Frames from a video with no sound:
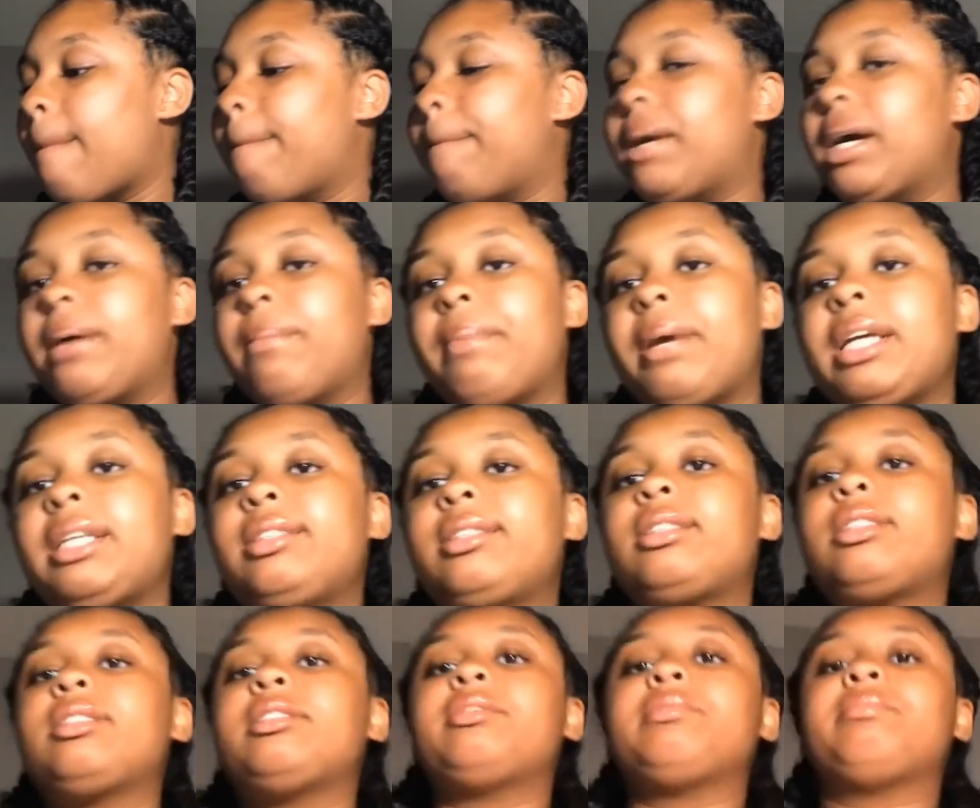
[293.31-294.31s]
But
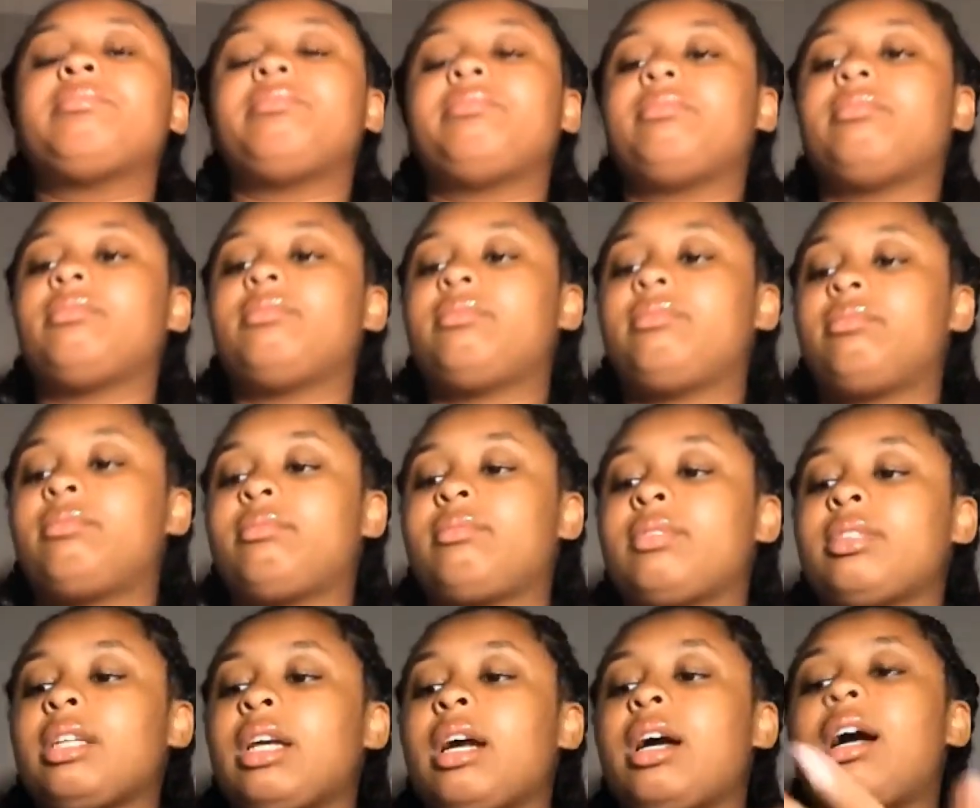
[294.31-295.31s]
basically,
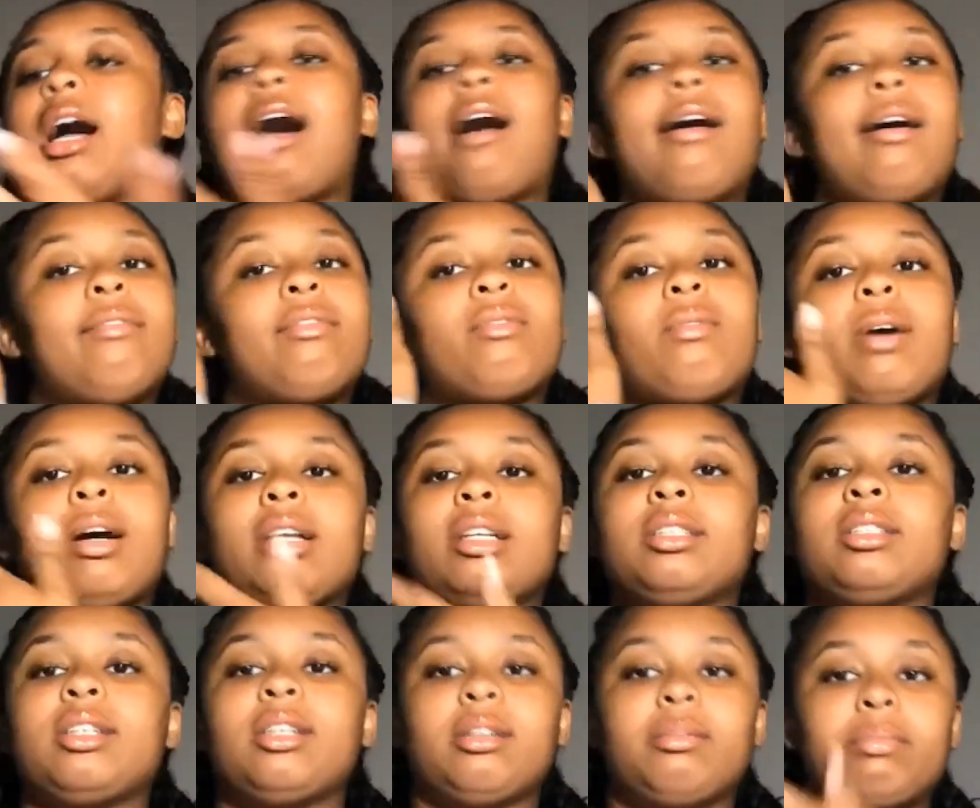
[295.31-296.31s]
I'll have Quan
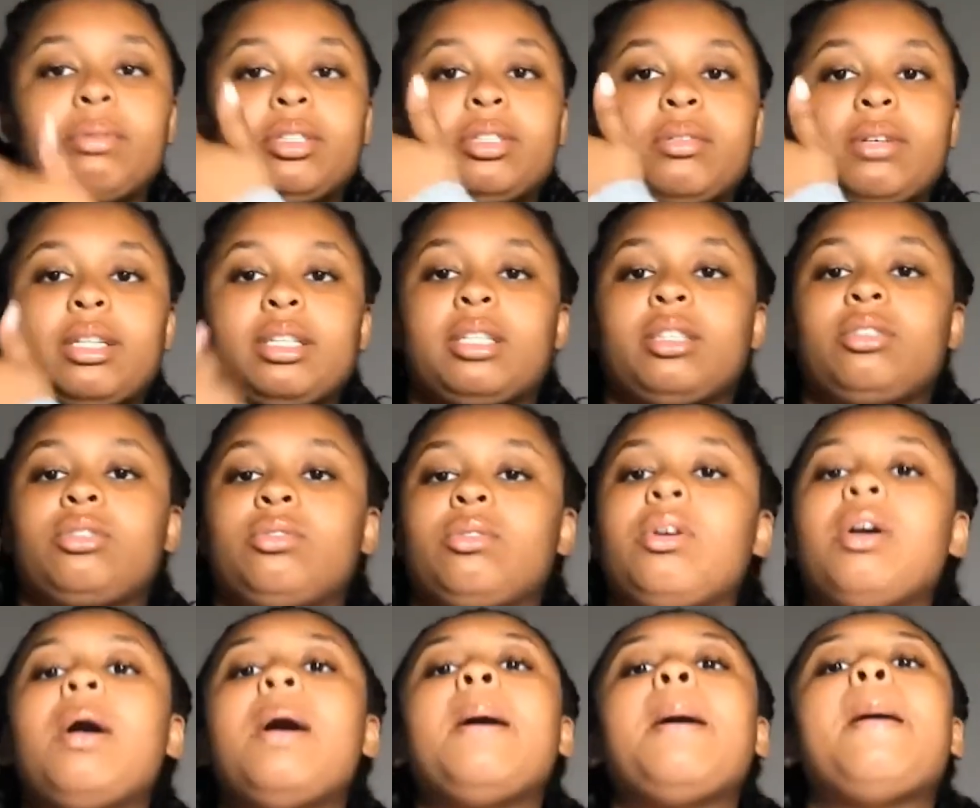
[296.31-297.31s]
insert a picture right there too.
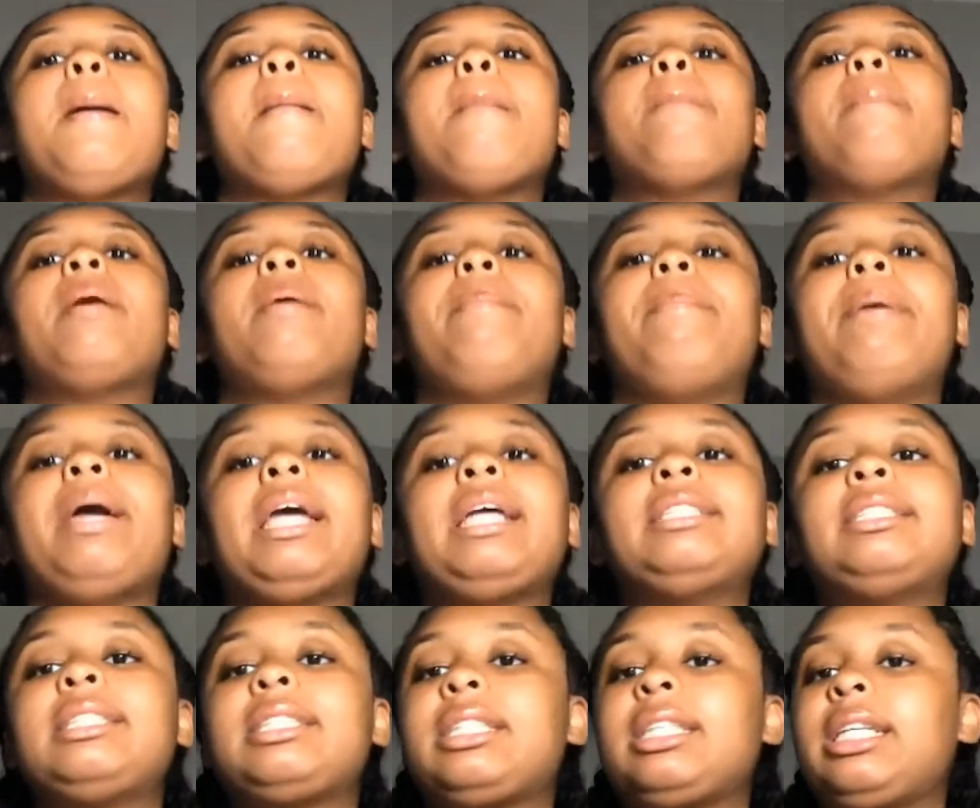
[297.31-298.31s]
But
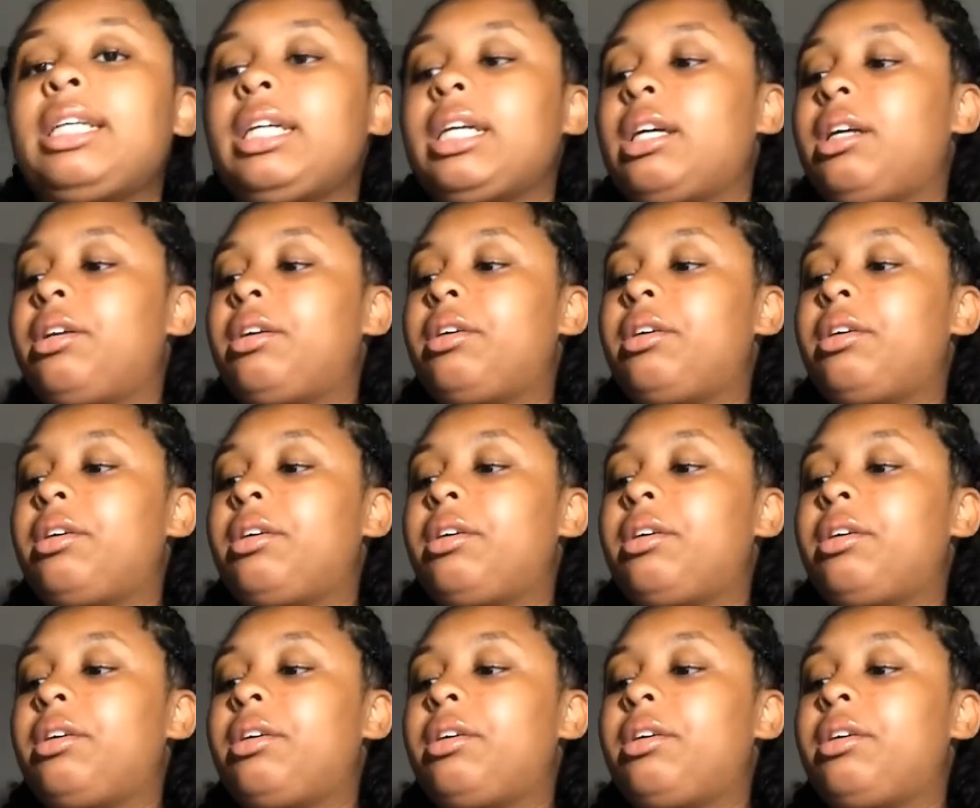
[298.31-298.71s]
basically,